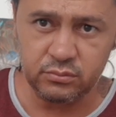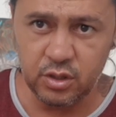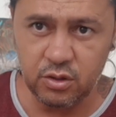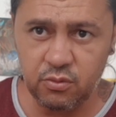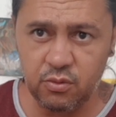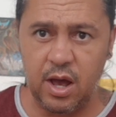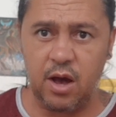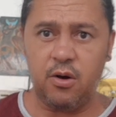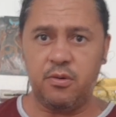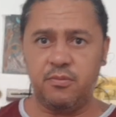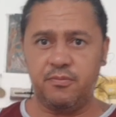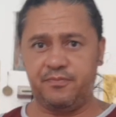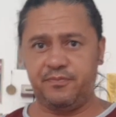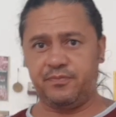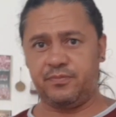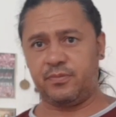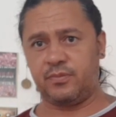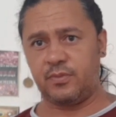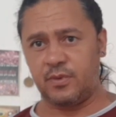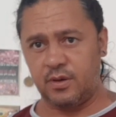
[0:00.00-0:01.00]
Well,
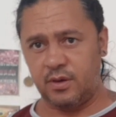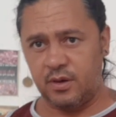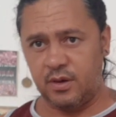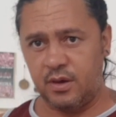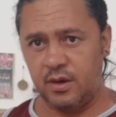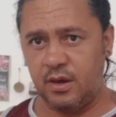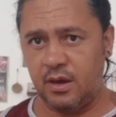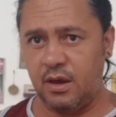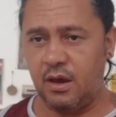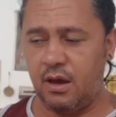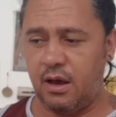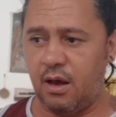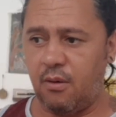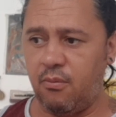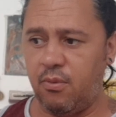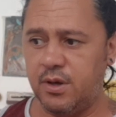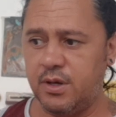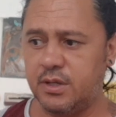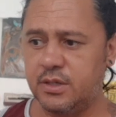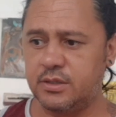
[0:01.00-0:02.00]
I
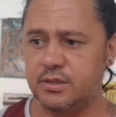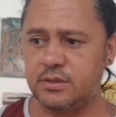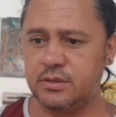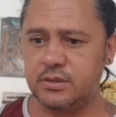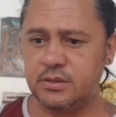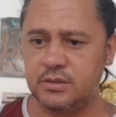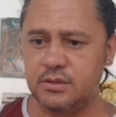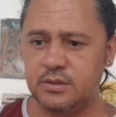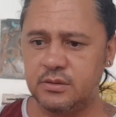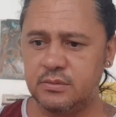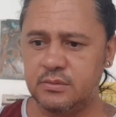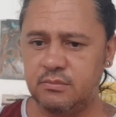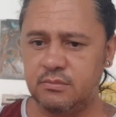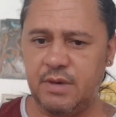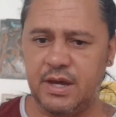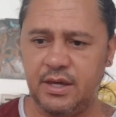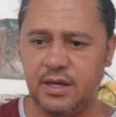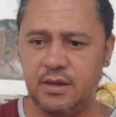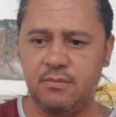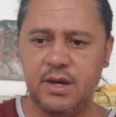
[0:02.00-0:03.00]
was
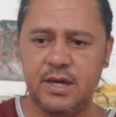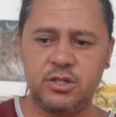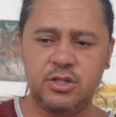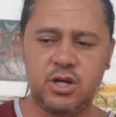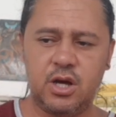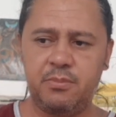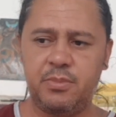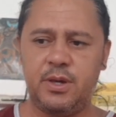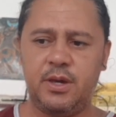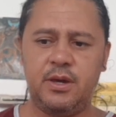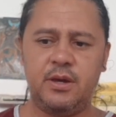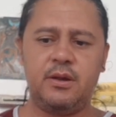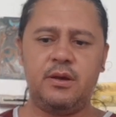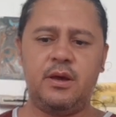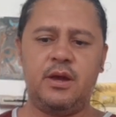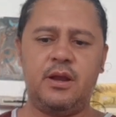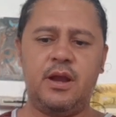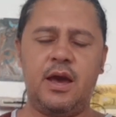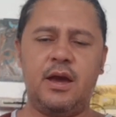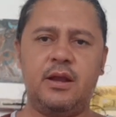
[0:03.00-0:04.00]
making my job here,
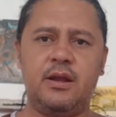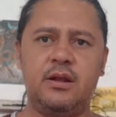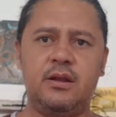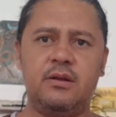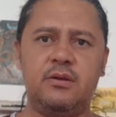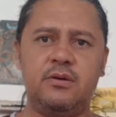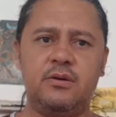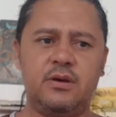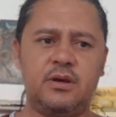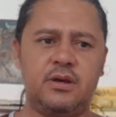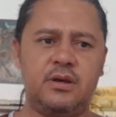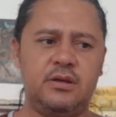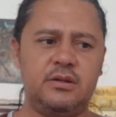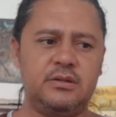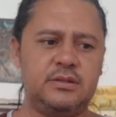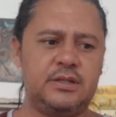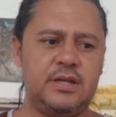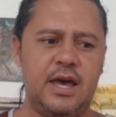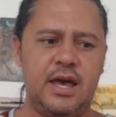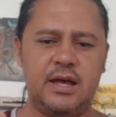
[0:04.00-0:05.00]
and I
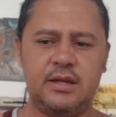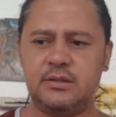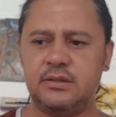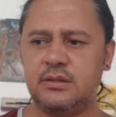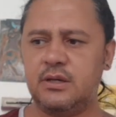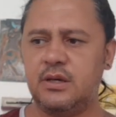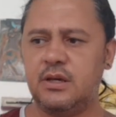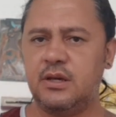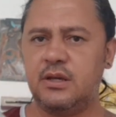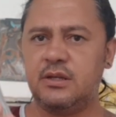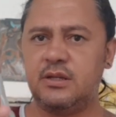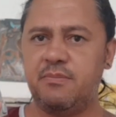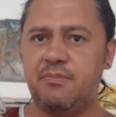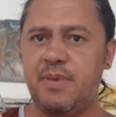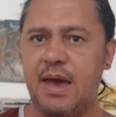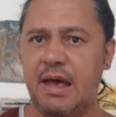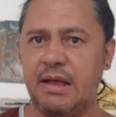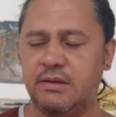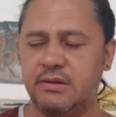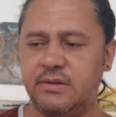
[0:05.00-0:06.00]
looking that the
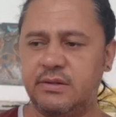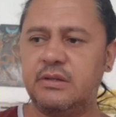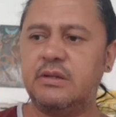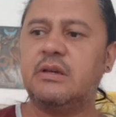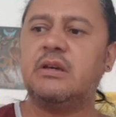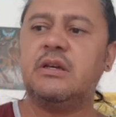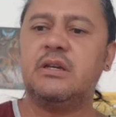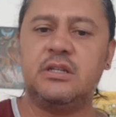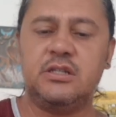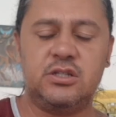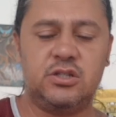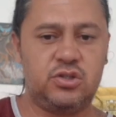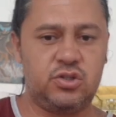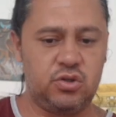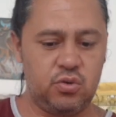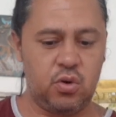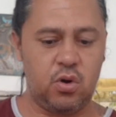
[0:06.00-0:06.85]
battery is too